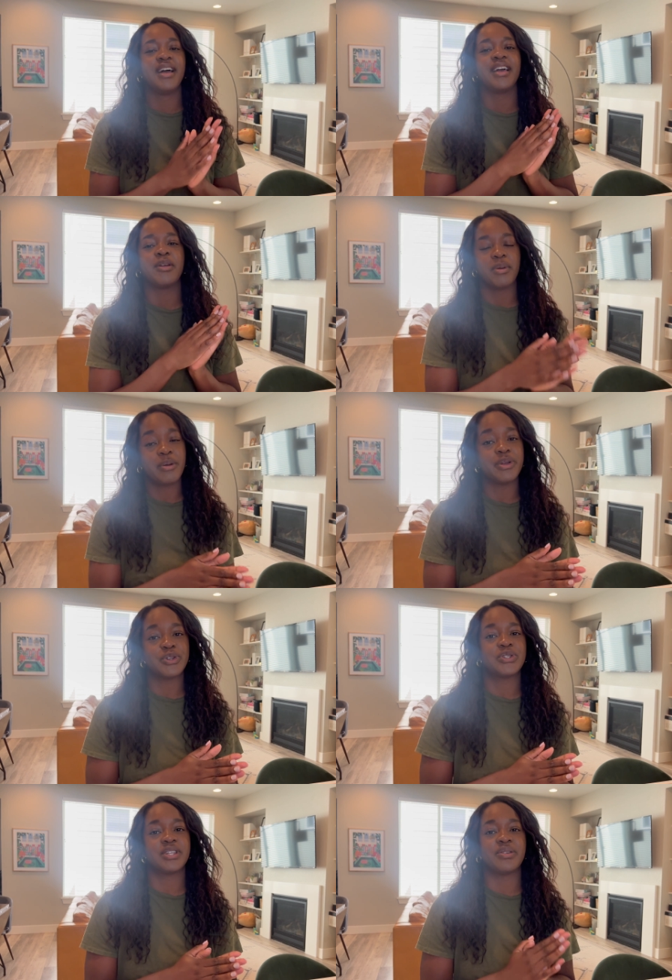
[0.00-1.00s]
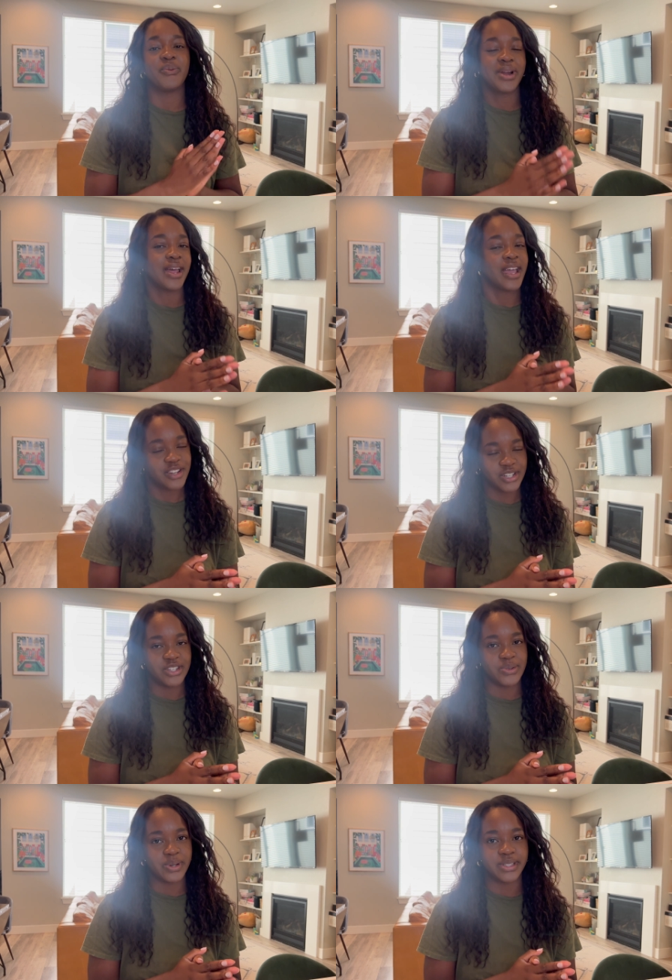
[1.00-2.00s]
you're probably interested in what I actually
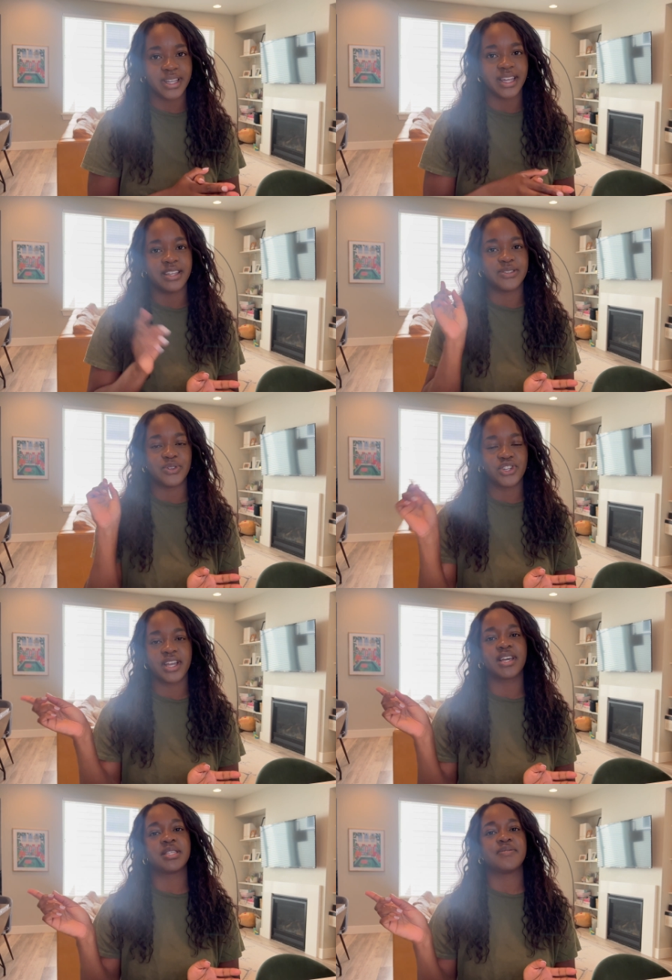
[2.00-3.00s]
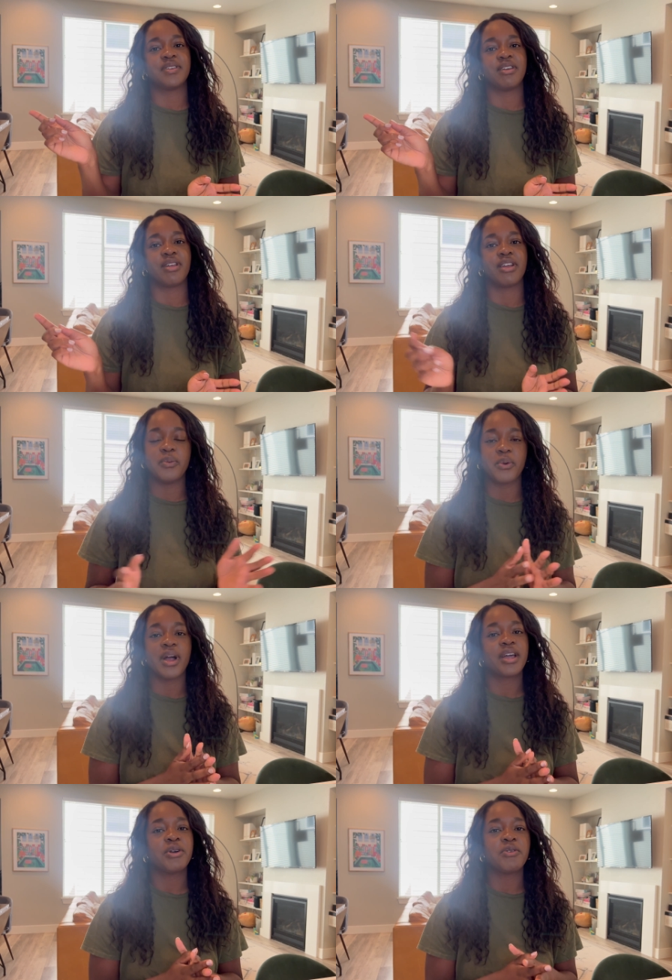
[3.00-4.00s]
do all day. So check out this video here where
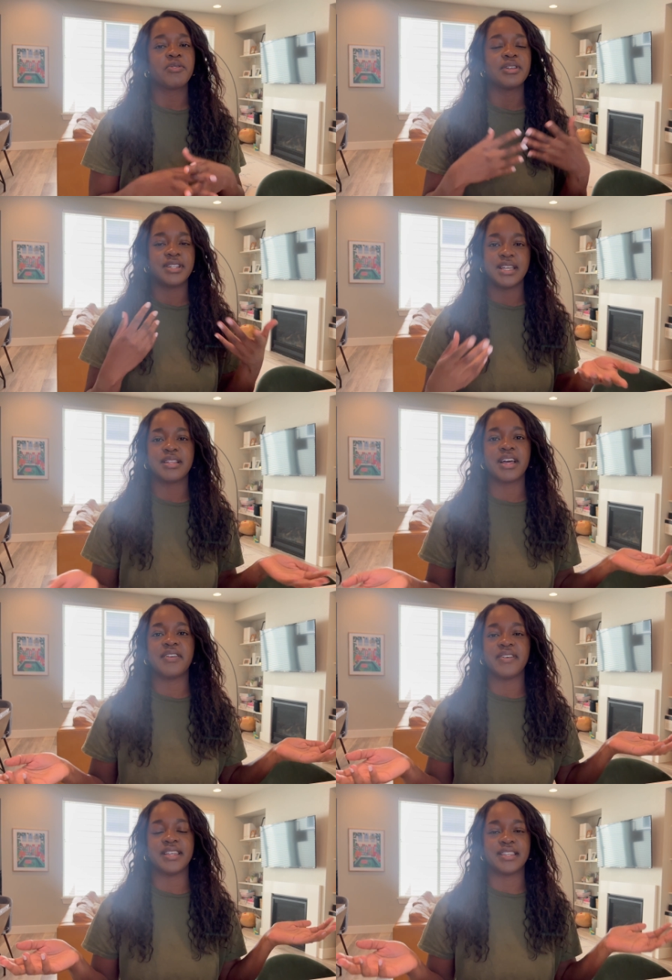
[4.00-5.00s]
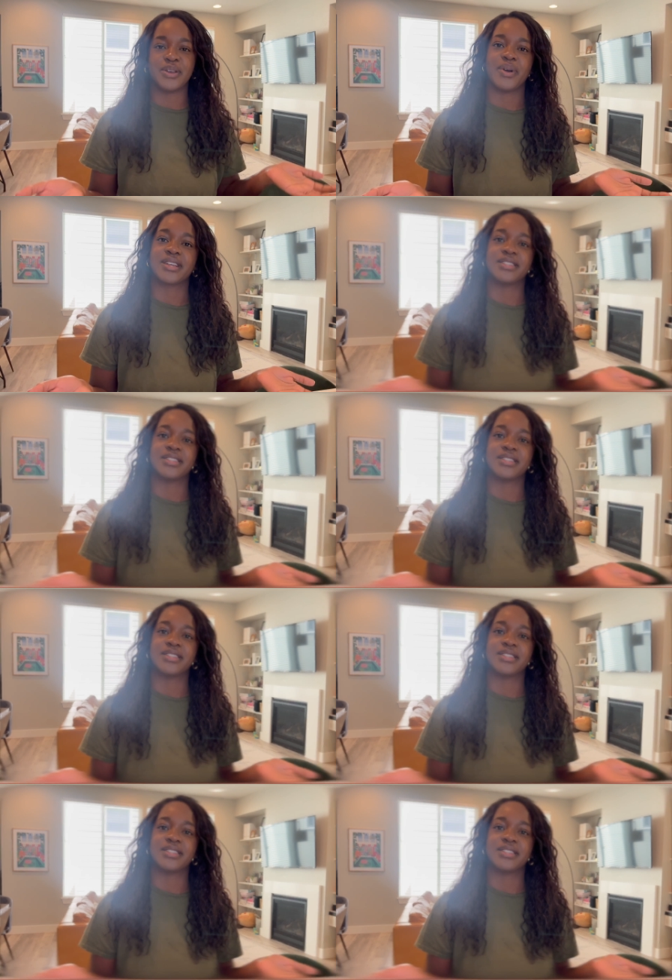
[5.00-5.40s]
I go over a day in the life as a U X